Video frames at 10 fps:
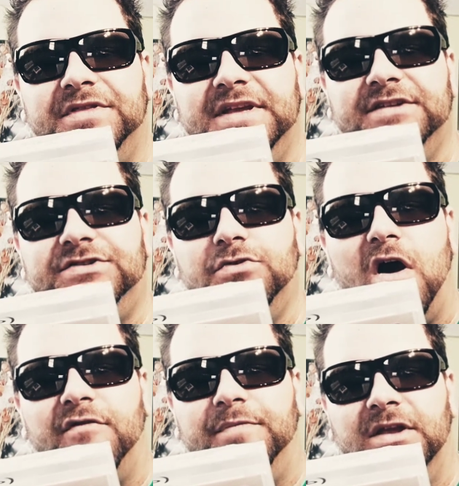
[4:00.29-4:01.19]
these 2
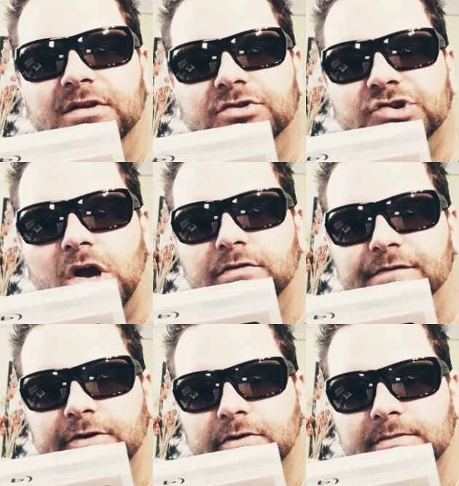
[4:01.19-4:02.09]
offbeat genre
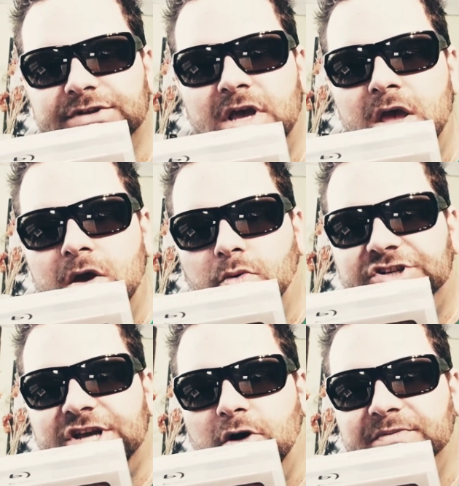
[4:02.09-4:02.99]
films,
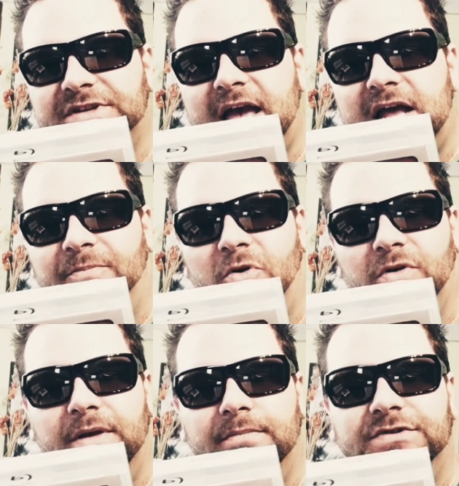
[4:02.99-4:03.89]
which helped catapult
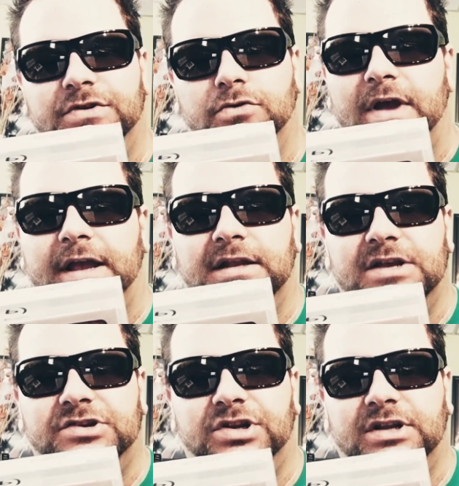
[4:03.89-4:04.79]
him to
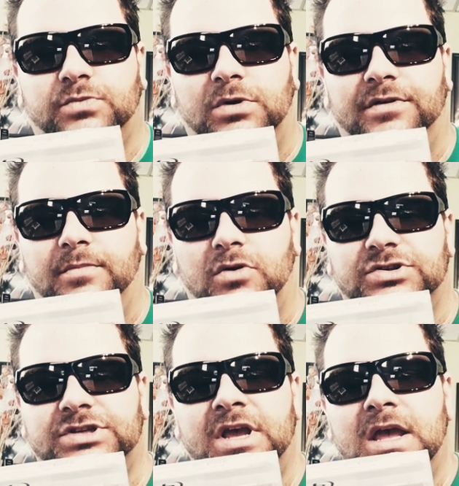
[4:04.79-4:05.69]
recognition as one of the
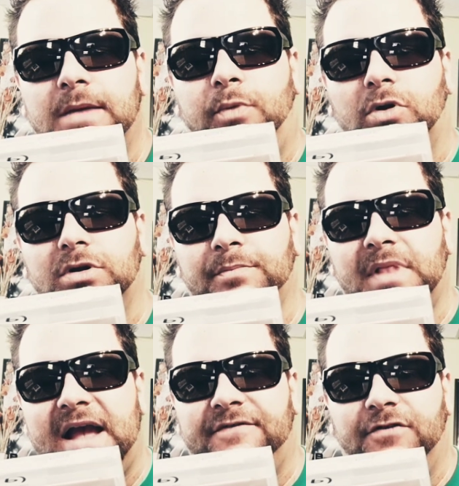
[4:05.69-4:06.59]
most important
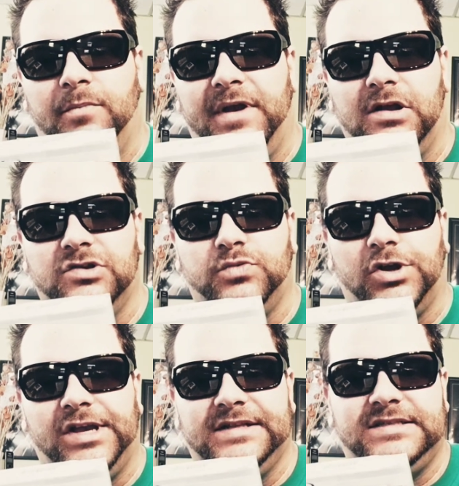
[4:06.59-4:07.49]
black filmmakers
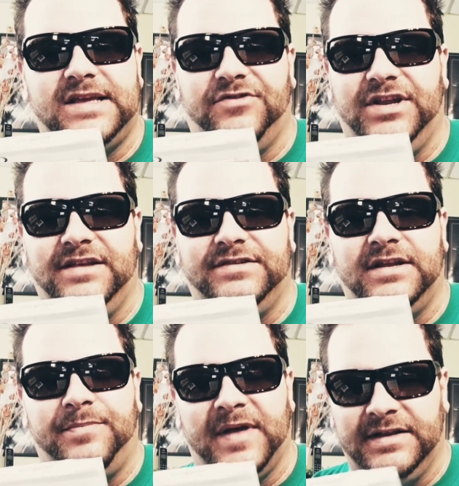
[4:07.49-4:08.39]
working in 70s
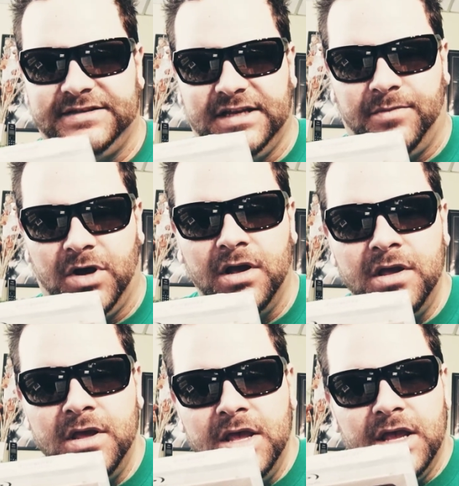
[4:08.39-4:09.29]
independent cinema.
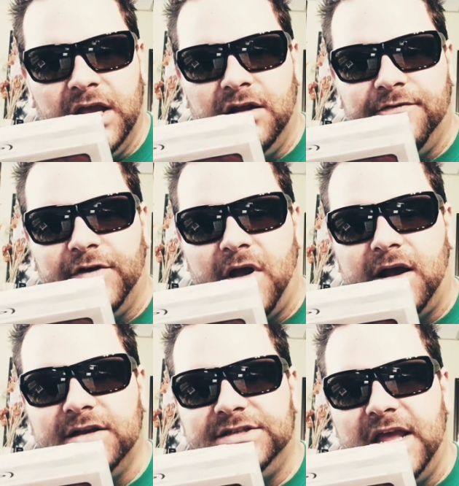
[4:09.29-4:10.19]
In
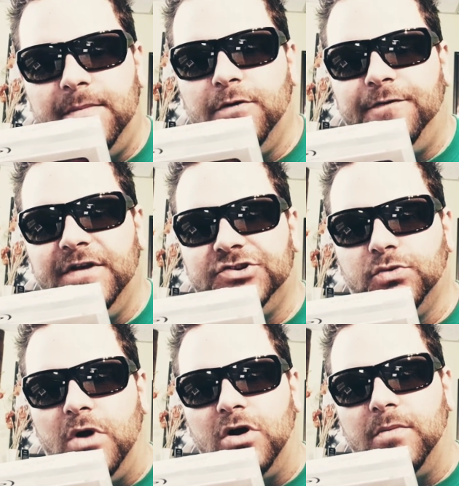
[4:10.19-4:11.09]
Fanaka's debut feature,
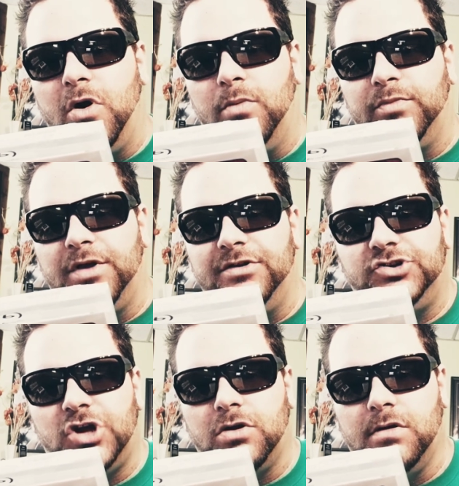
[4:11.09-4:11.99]
Welcome Home, Brother
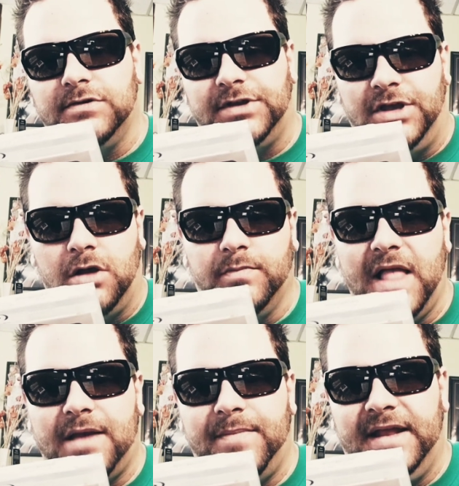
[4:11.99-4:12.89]
Charles, a young
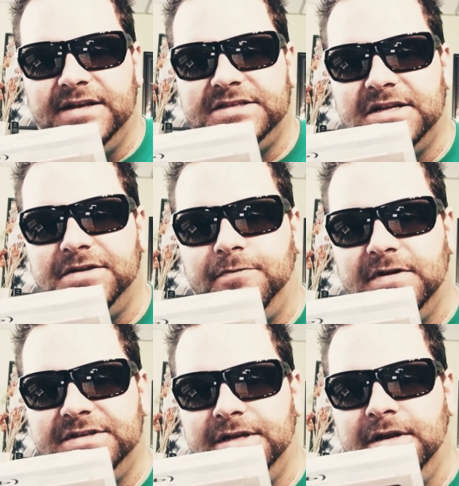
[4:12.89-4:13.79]
black man is sent to
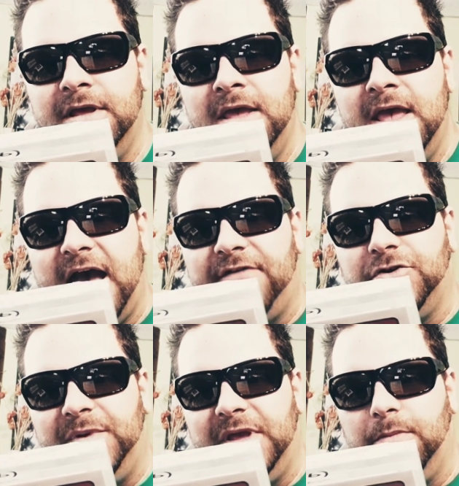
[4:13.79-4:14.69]
prison after
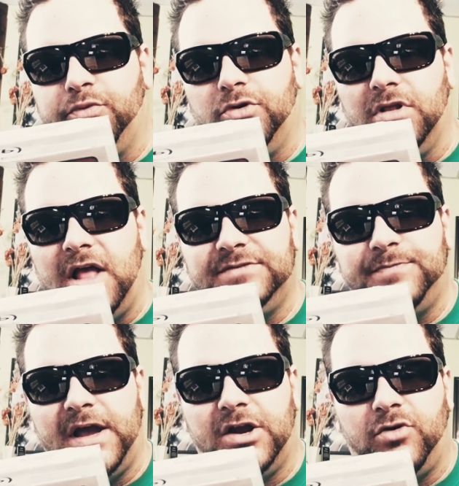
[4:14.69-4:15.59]
being brutalized
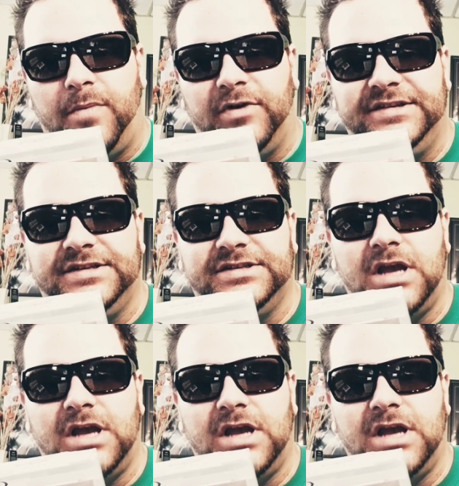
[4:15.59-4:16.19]
by a corrupt racist